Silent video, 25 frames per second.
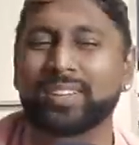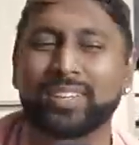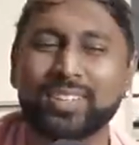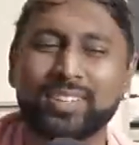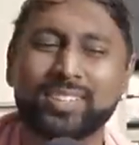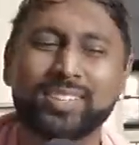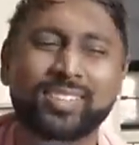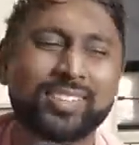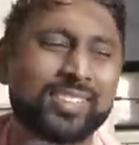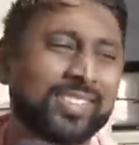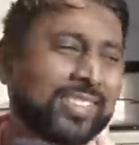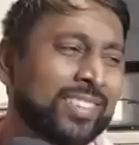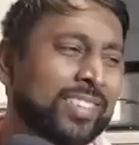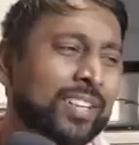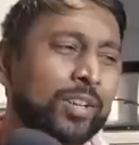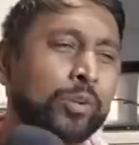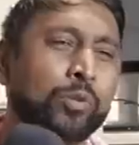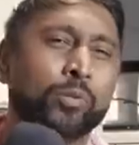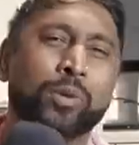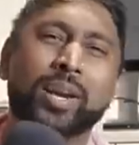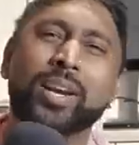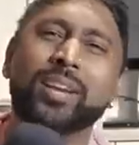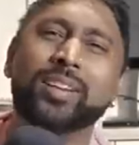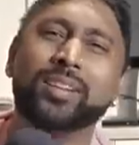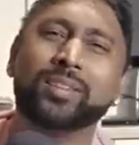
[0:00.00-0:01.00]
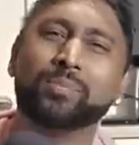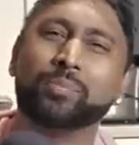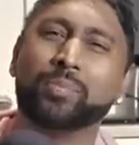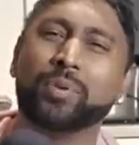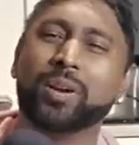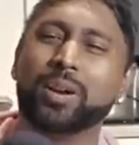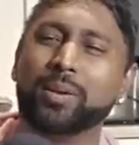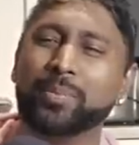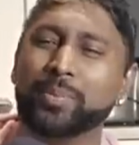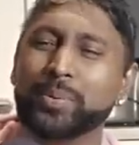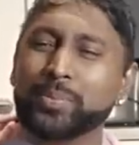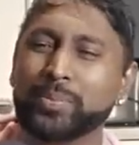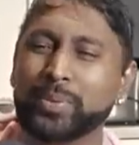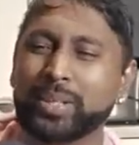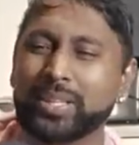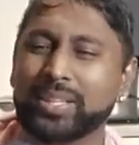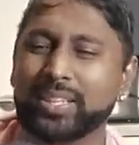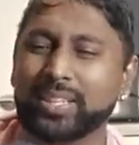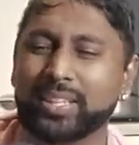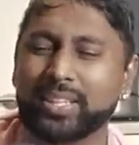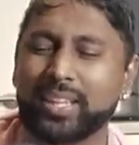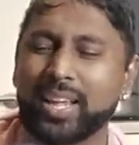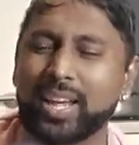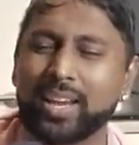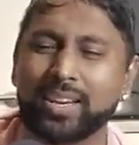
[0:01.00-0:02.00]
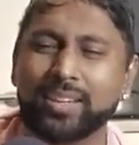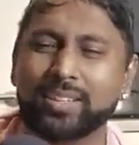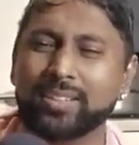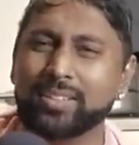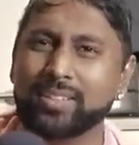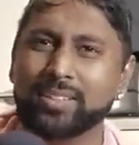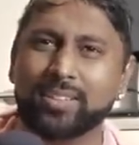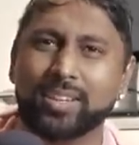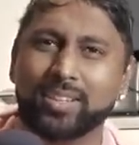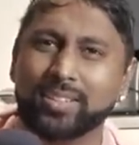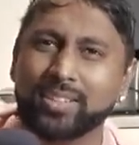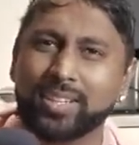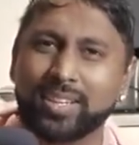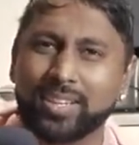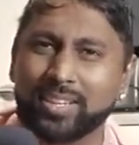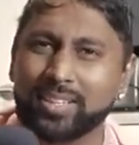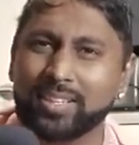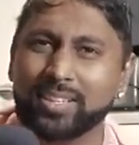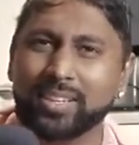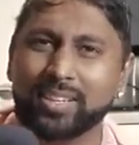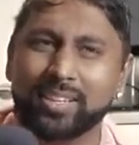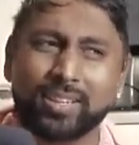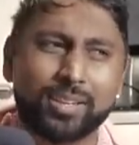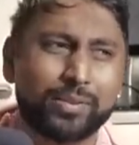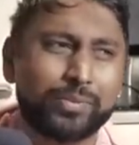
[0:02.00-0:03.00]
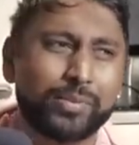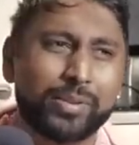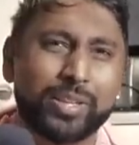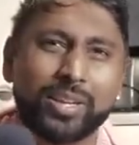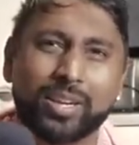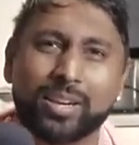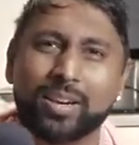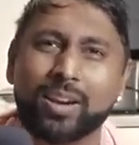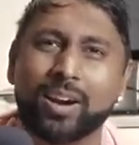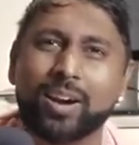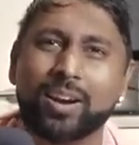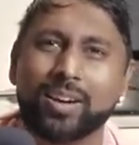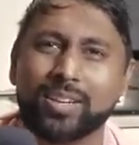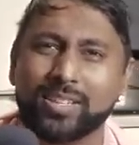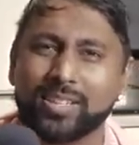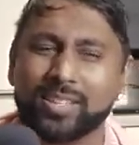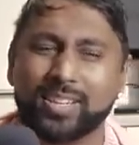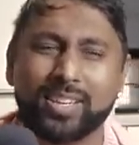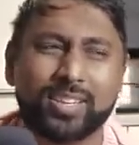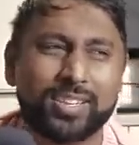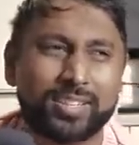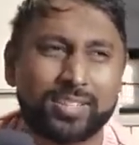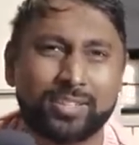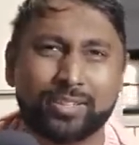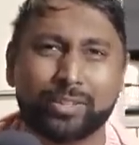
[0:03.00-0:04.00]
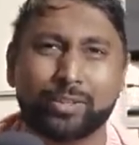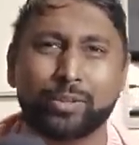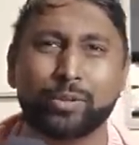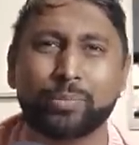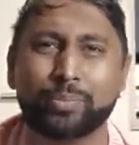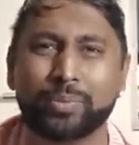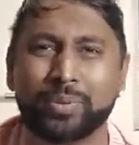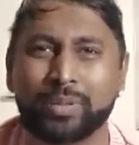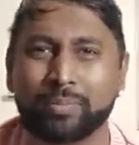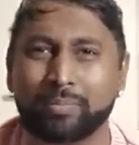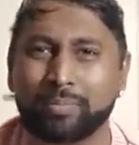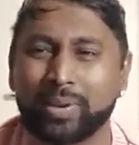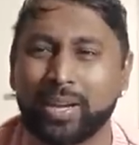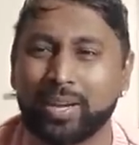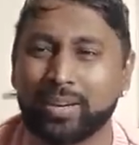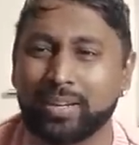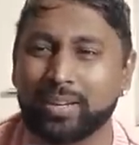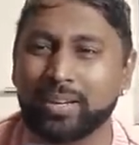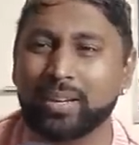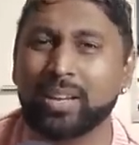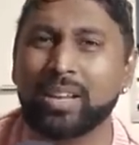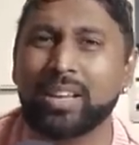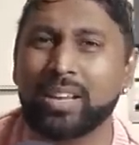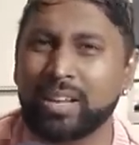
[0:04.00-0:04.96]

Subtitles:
This is the greatest problem with Nathaniel is not that he's in love with the car, is that he's stupid about it.